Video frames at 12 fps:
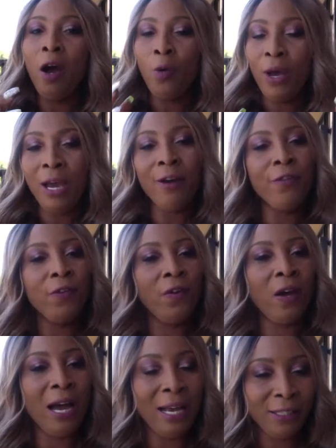
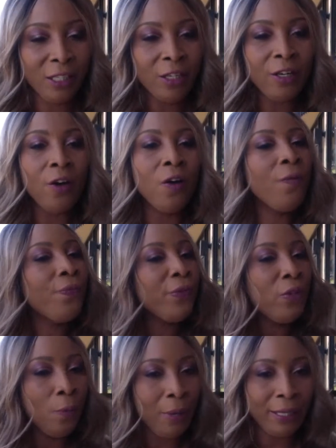However, as you know,
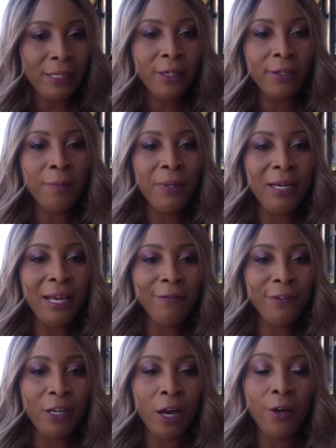nobody's going to be
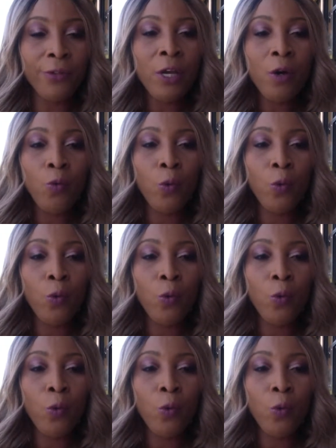left out.